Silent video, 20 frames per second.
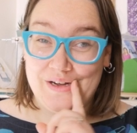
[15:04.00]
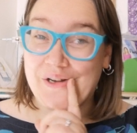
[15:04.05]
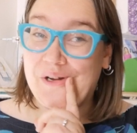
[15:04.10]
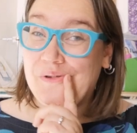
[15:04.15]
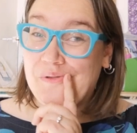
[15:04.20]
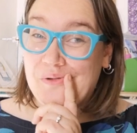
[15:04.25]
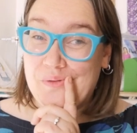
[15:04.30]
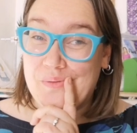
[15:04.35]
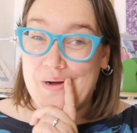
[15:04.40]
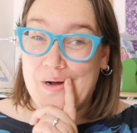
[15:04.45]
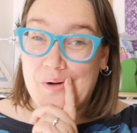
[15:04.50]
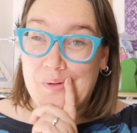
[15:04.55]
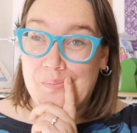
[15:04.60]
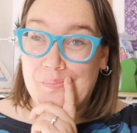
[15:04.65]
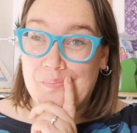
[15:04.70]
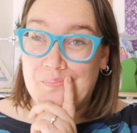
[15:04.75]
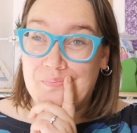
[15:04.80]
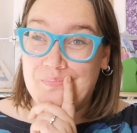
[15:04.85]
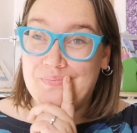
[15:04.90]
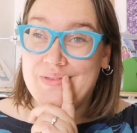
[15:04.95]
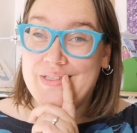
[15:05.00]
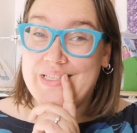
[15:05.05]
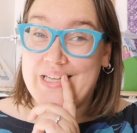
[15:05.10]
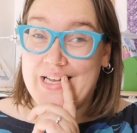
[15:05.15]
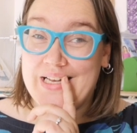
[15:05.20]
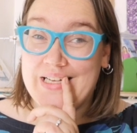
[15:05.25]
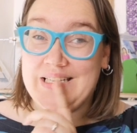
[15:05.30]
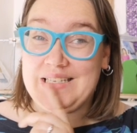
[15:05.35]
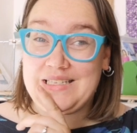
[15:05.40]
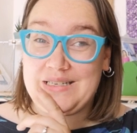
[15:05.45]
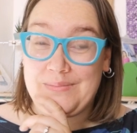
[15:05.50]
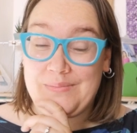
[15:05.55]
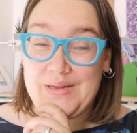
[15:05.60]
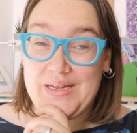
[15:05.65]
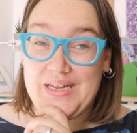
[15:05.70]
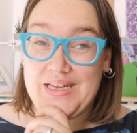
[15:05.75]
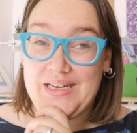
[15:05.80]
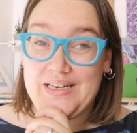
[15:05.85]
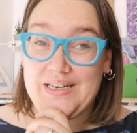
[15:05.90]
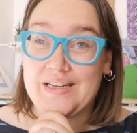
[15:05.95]
Overwhelm tends to
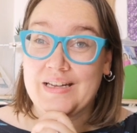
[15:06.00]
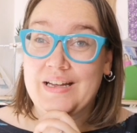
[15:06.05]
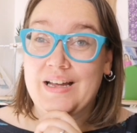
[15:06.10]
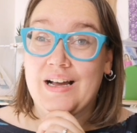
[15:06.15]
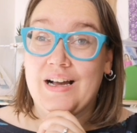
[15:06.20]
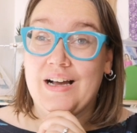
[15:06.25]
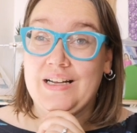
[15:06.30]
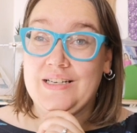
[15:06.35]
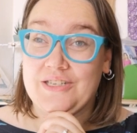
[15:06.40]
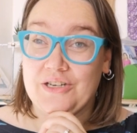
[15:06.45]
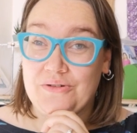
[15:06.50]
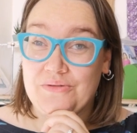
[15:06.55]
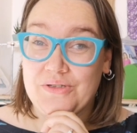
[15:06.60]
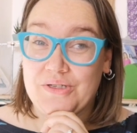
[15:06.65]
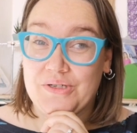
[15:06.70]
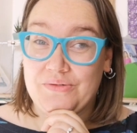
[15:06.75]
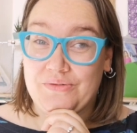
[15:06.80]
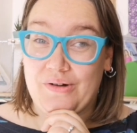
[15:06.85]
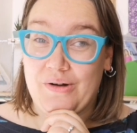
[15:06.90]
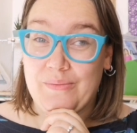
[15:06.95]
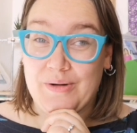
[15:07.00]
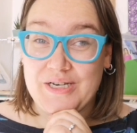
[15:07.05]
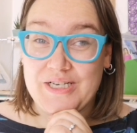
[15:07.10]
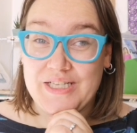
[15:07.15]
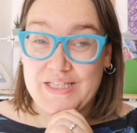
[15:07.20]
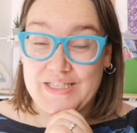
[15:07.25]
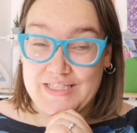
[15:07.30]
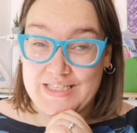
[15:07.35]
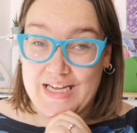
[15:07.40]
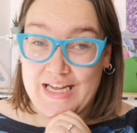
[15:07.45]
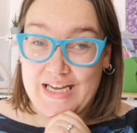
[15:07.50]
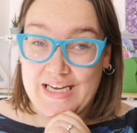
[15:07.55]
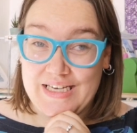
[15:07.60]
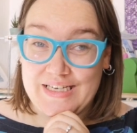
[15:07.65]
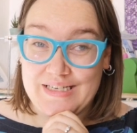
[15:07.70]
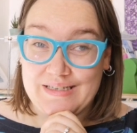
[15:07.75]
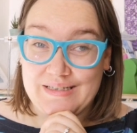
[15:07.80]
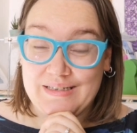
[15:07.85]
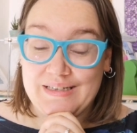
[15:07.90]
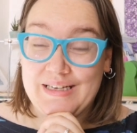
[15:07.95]
mean I don't do very much in the
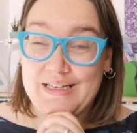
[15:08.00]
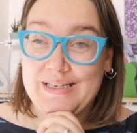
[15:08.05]
day